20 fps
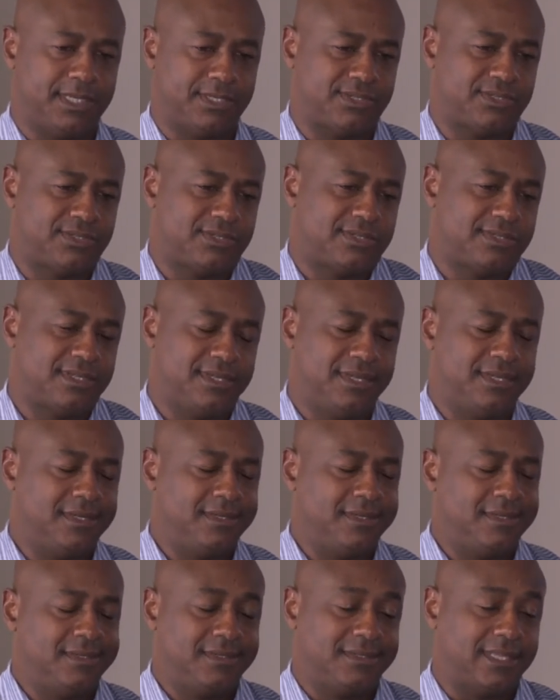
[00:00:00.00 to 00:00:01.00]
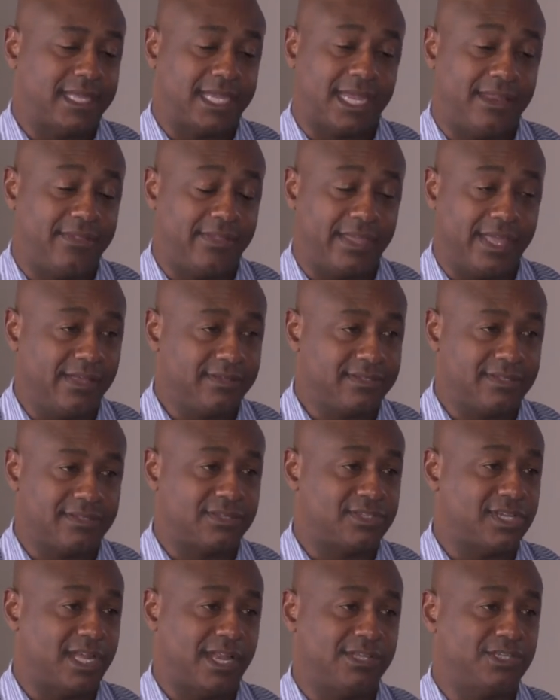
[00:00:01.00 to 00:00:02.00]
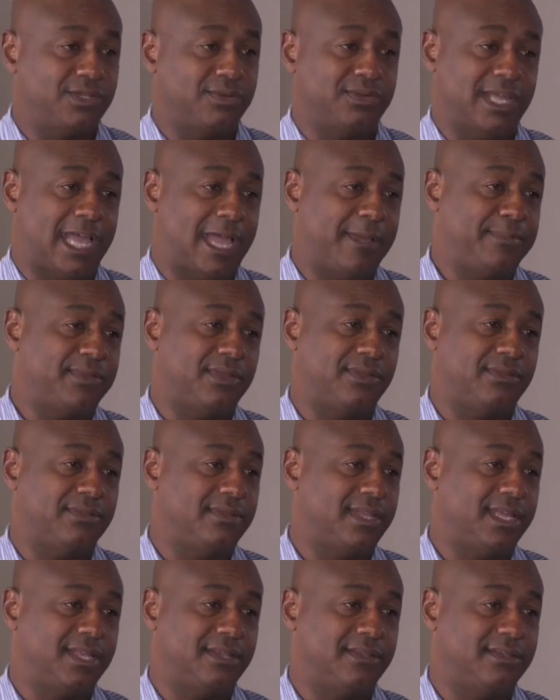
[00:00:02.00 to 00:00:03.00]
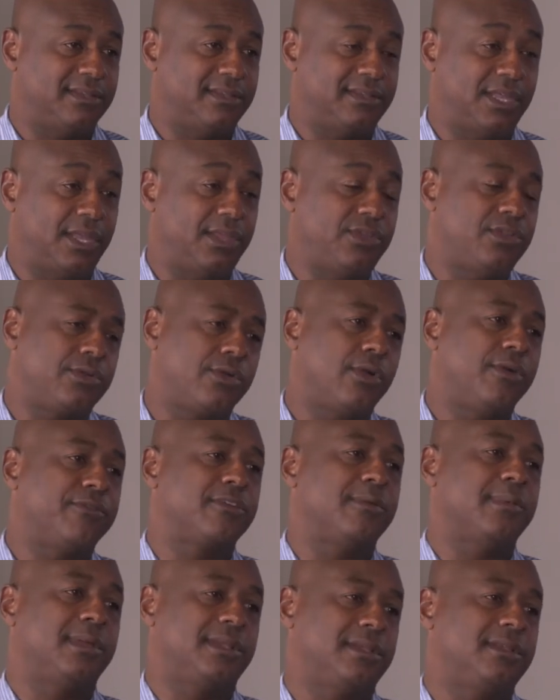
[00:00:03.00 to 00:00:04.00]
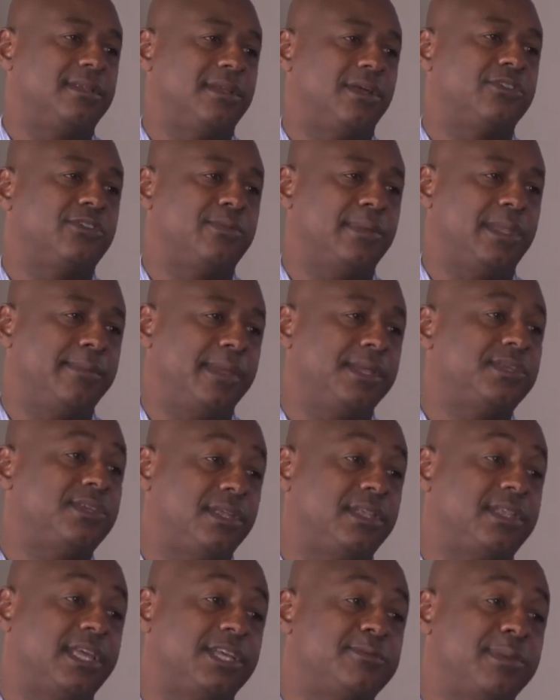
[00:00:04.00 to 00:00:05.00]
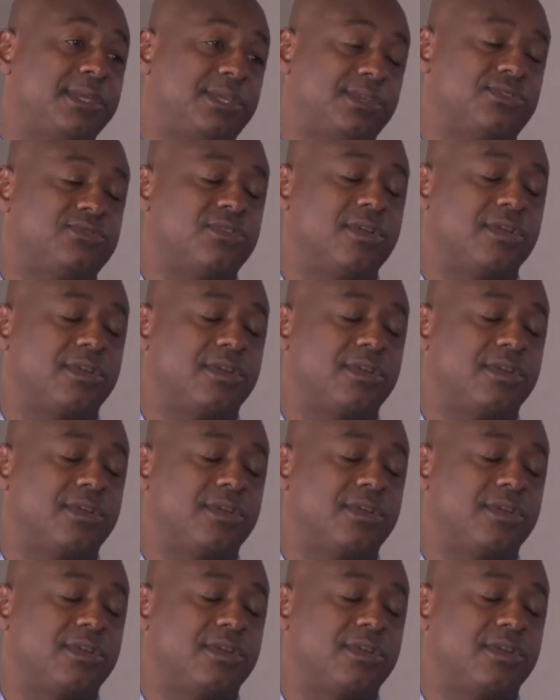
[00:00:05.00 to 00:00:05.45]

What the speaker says: it's like anything else, it's a challenge. You adapt, and you grow from it. Ultimately, it does make you